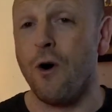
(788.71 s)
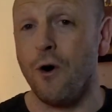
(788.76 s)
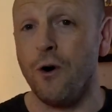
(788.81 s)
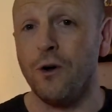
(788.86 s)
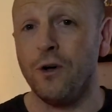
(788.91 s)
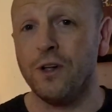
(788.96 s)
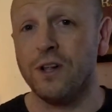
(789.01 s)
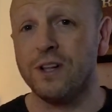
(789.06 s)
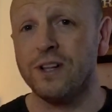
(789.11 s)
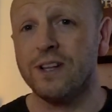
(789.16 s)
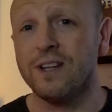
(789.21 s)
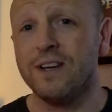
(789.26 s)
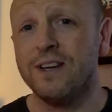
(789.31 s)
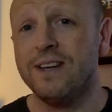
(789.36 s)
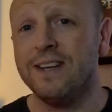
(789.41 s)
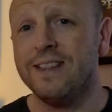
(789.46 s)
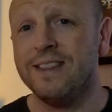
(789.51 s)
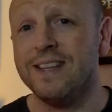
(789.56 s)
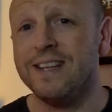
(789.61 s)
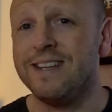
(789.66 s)
all
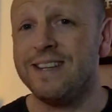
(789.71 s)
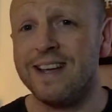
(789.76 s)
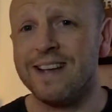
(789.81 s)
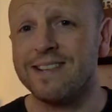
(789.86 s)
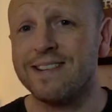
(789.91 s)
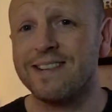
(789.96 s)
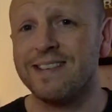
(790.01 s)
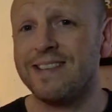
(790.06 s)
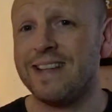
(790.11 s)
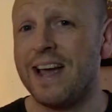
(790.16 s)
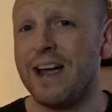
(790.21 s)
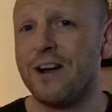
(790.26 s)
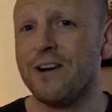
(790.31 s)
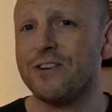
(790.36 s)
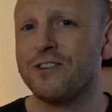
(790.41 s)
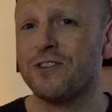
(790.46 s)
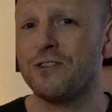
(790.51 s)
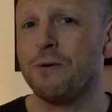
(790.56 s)
the discs there.